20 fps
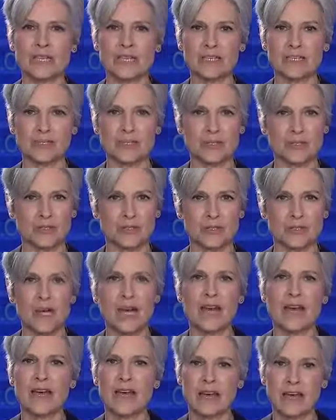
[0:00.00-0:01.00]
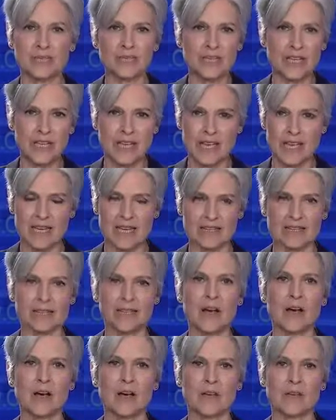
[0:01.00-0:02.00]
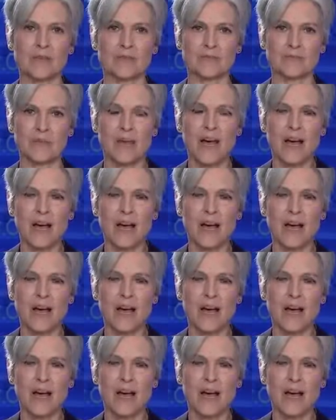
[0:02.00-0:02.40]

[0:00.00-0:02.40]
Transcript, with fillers: into every case of